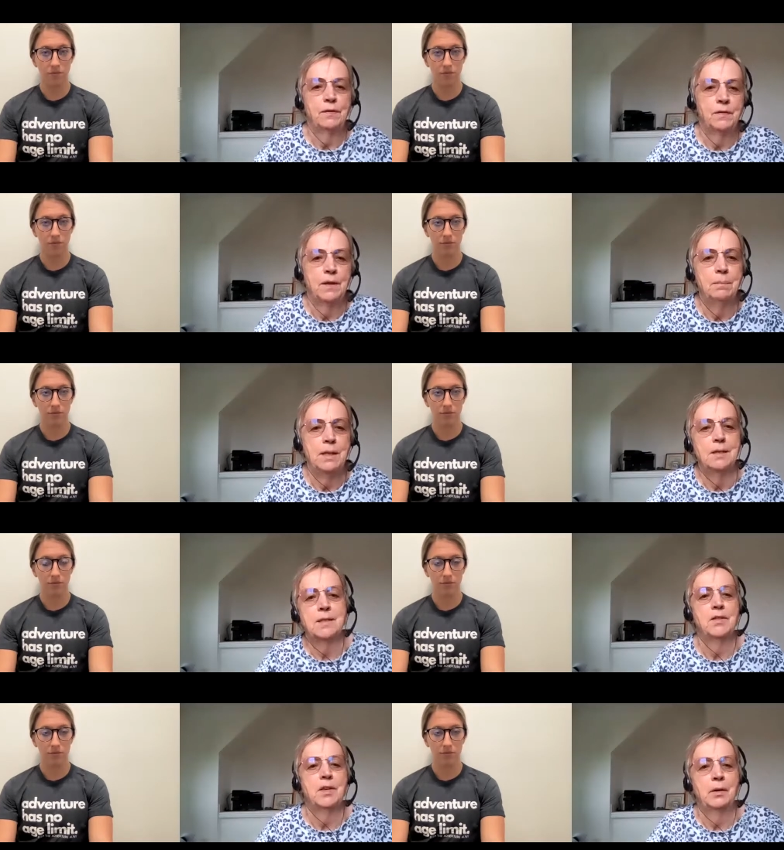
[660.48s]
Speaker 1: to 15 minutes
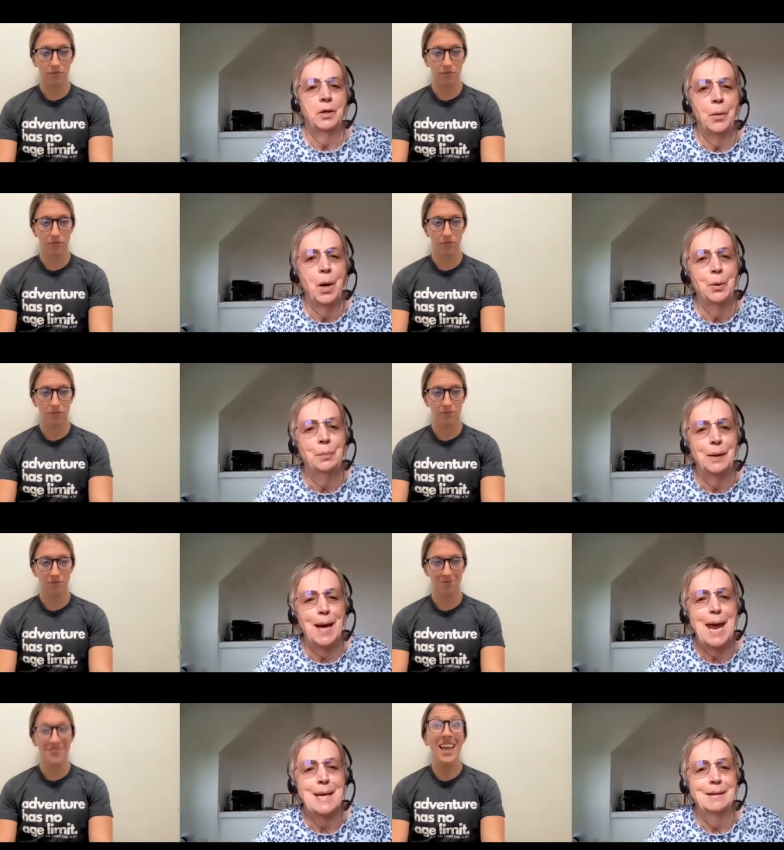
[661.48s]
and then I'll go home
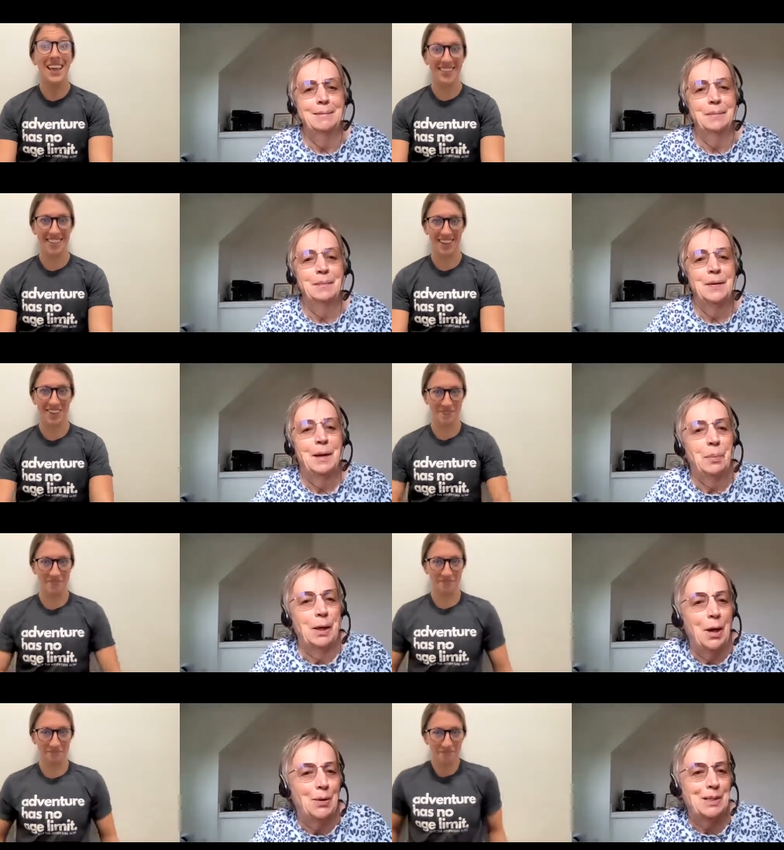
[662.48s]
again. Exactly.
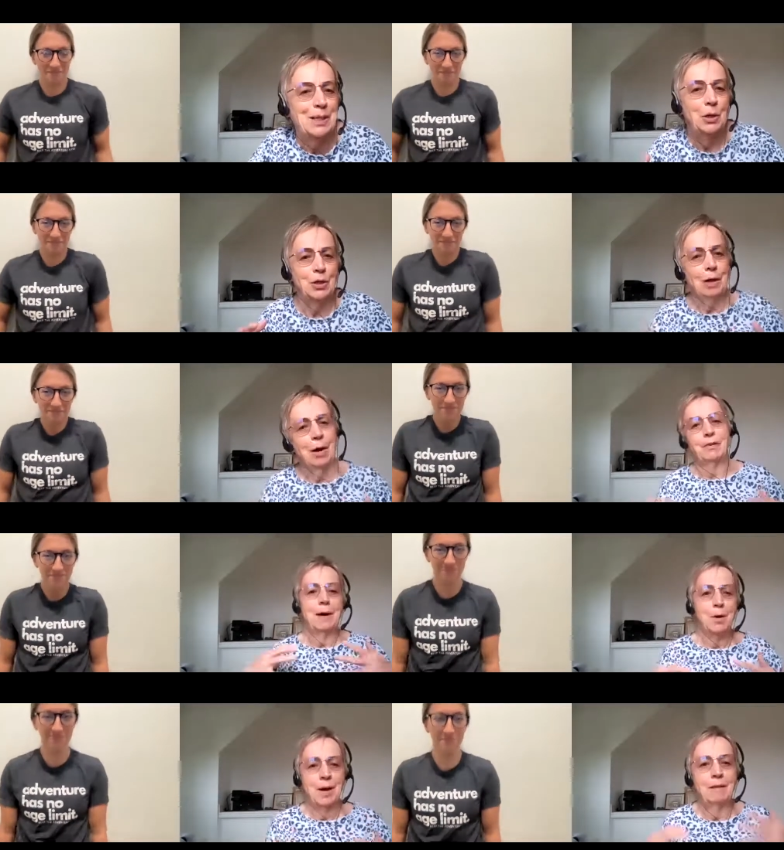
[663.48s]
Because, you know, I've come
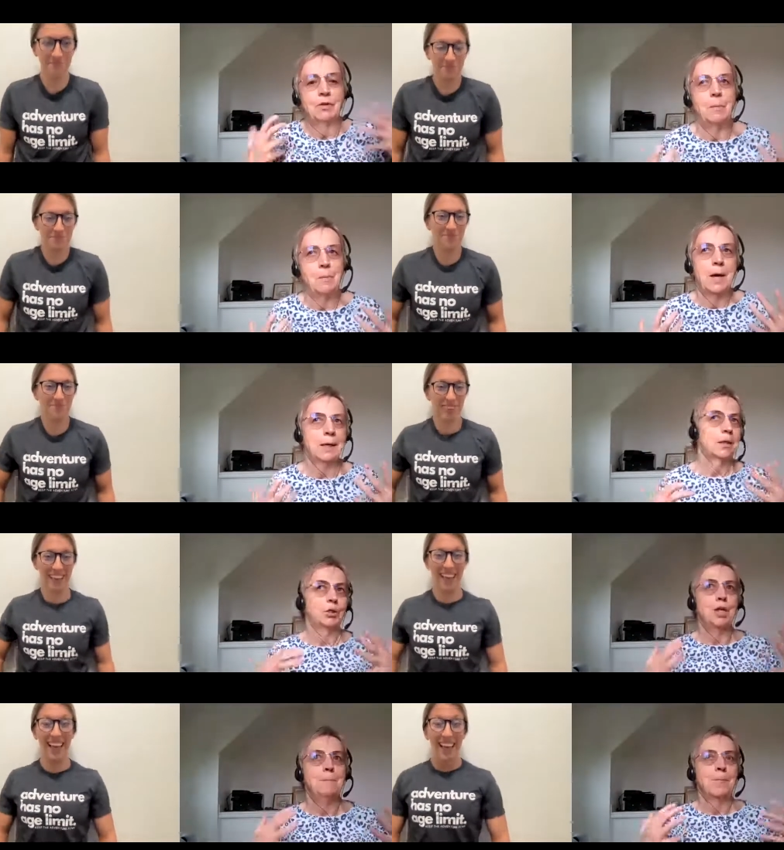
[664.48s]
on, I've got my
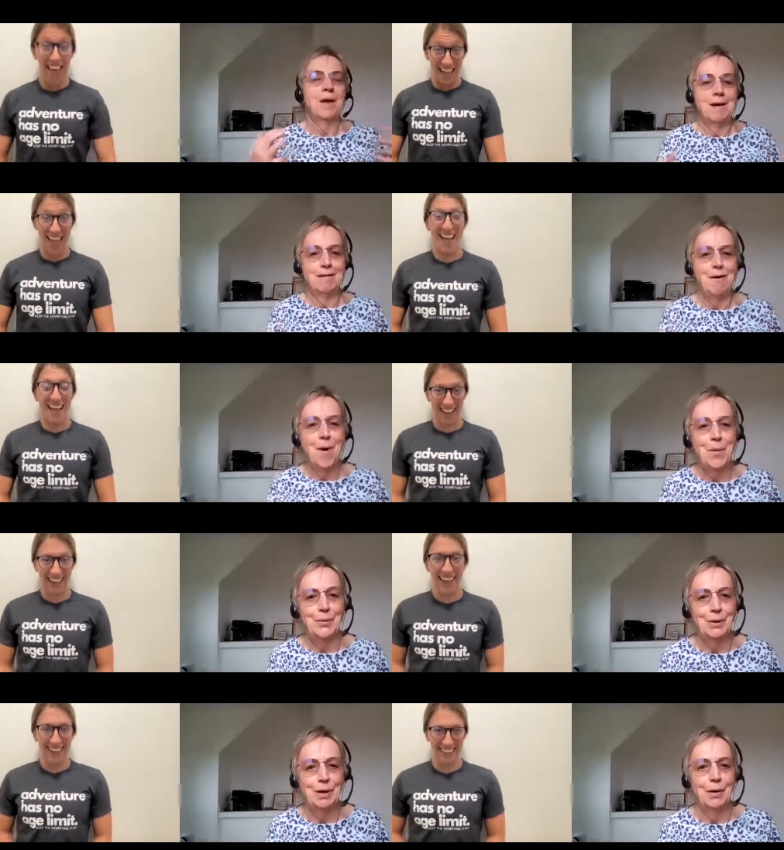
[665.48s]
gym gear on,
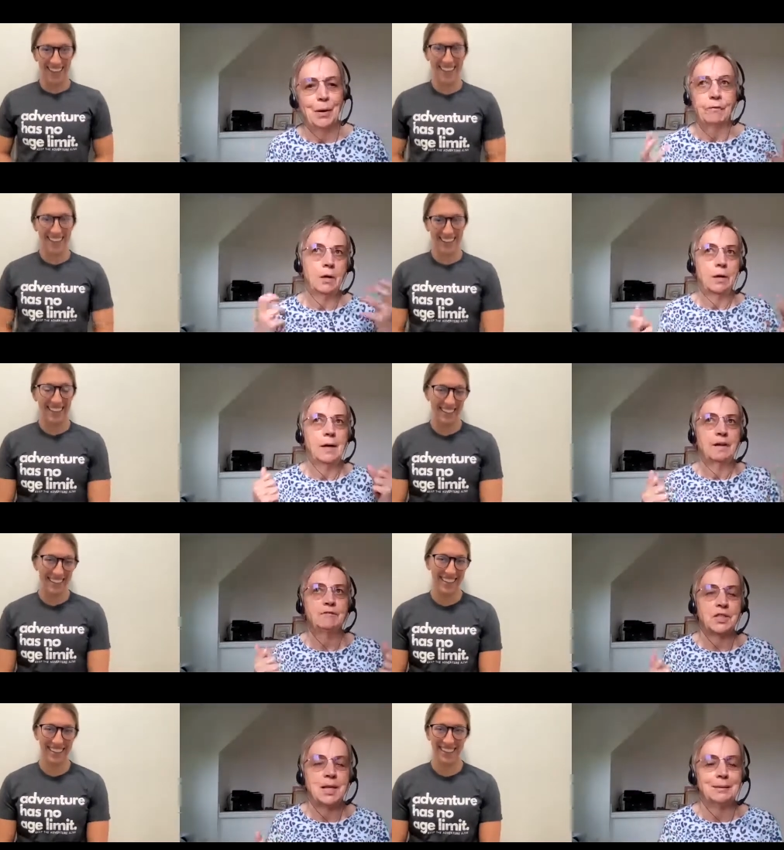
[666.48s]
you know, I've, I've
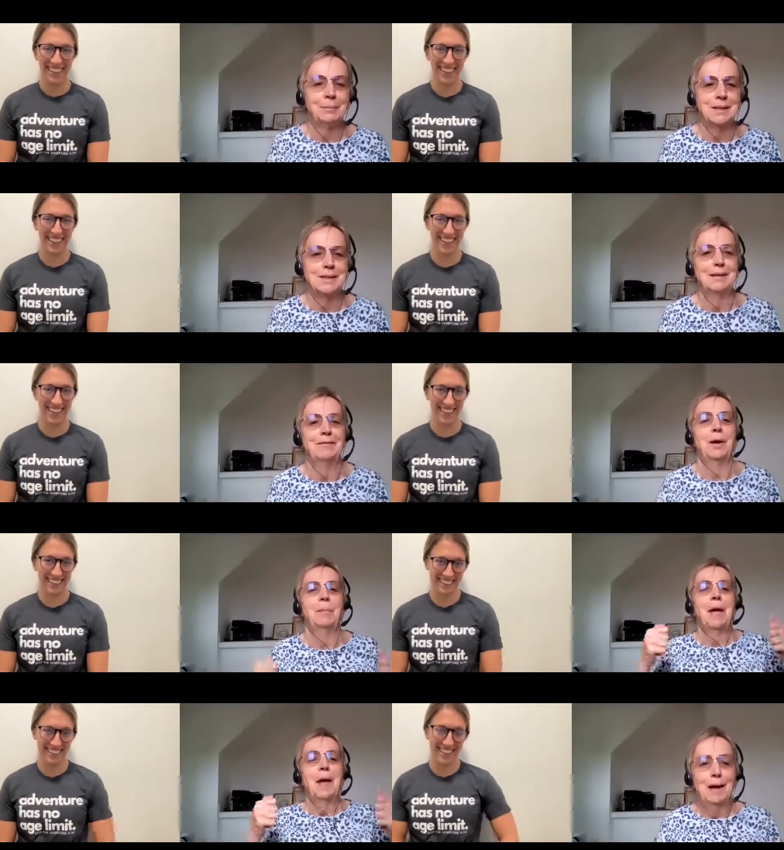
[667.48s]
psyched myself up,
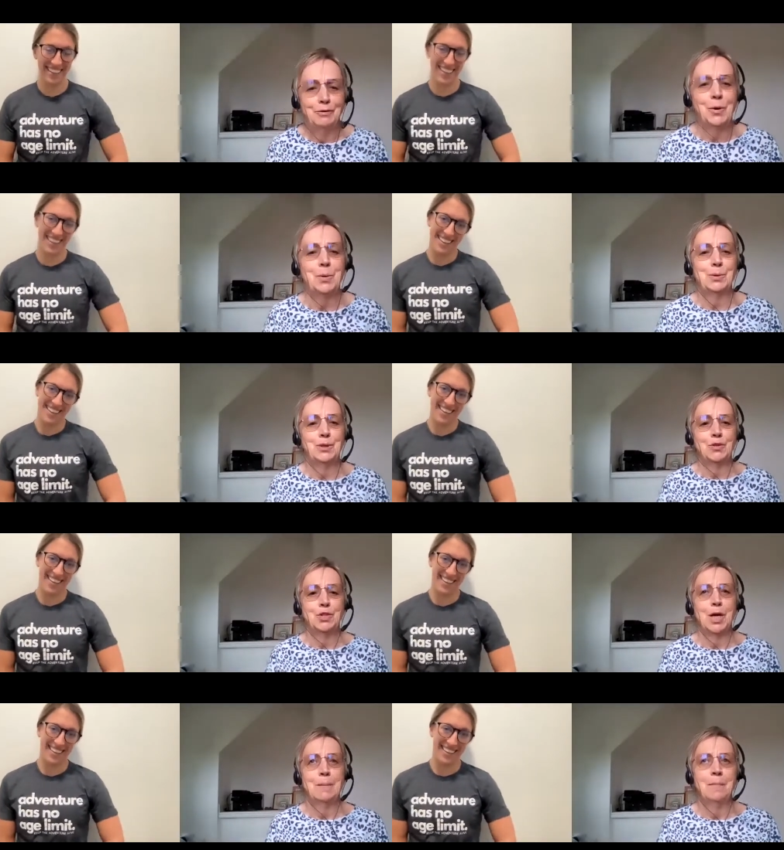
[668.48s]
I got to the
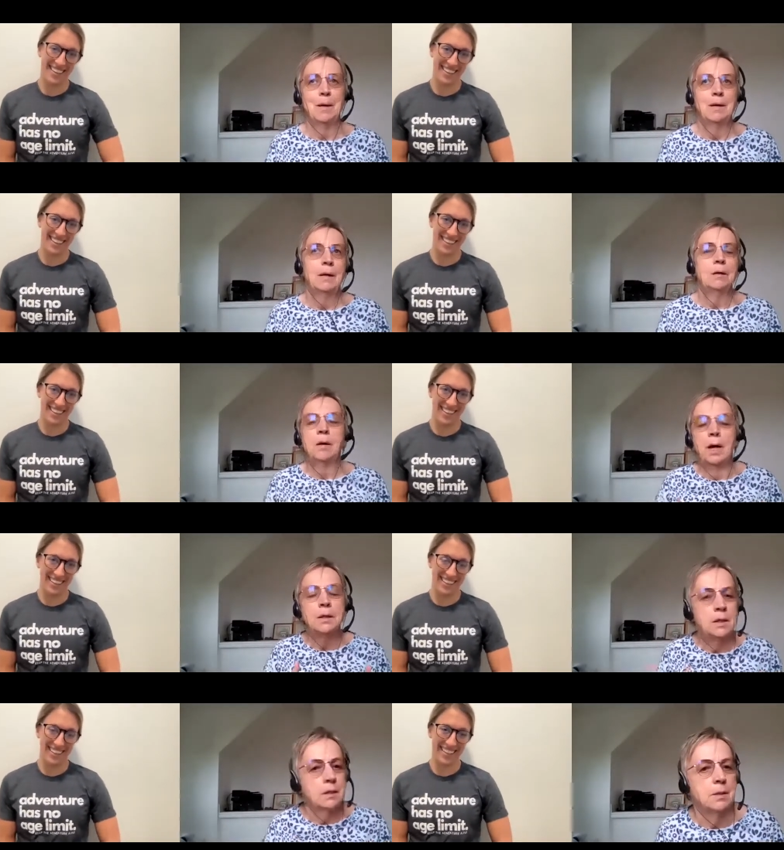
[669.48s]
gym. You know, I
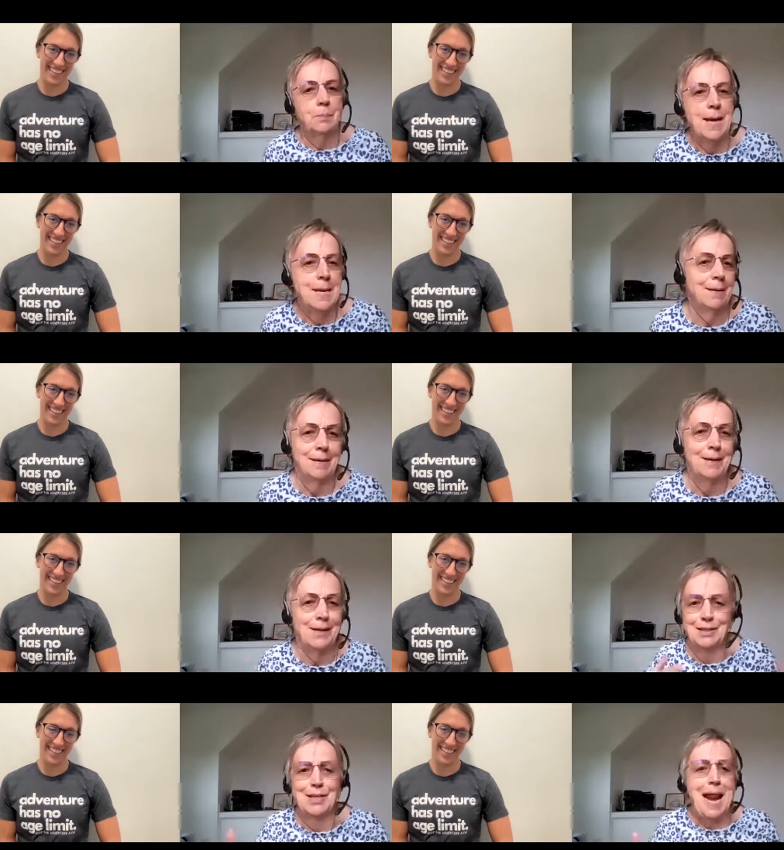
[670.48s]
need to spend at
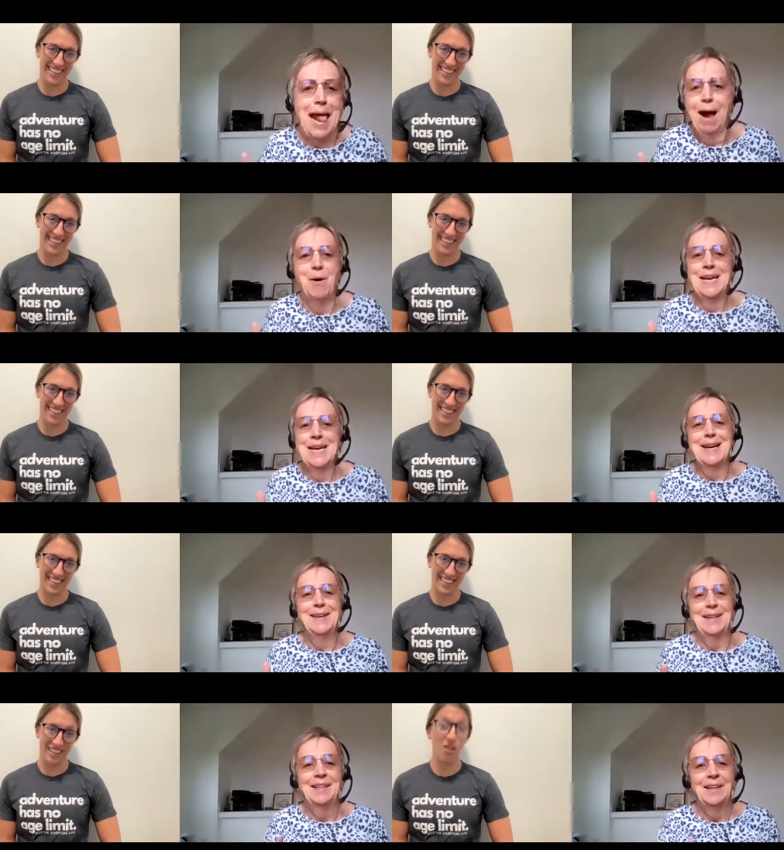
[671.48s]
least an hour
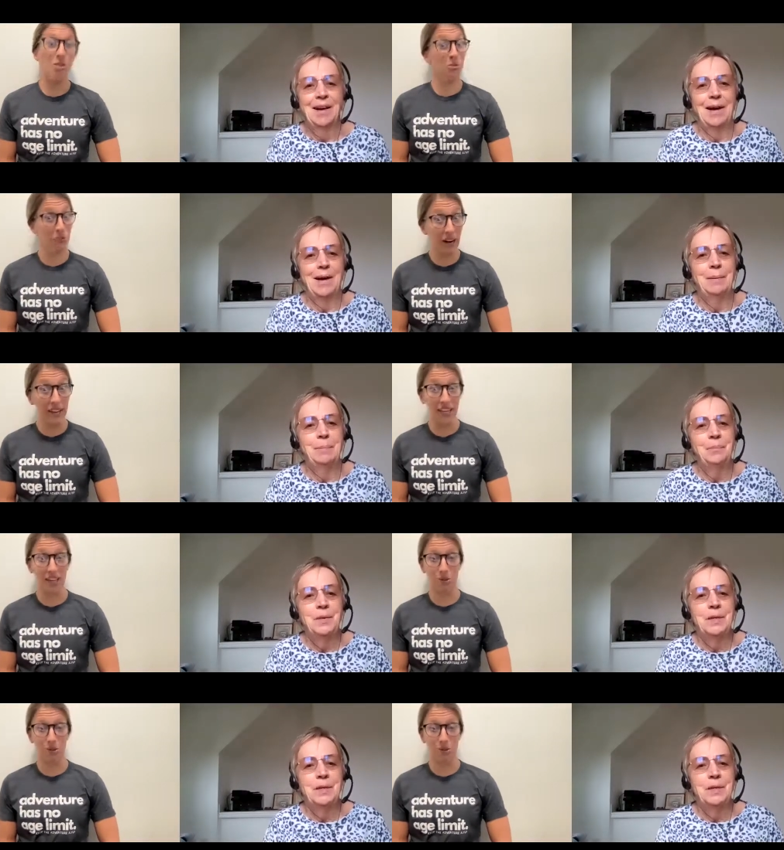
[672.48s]
here, um,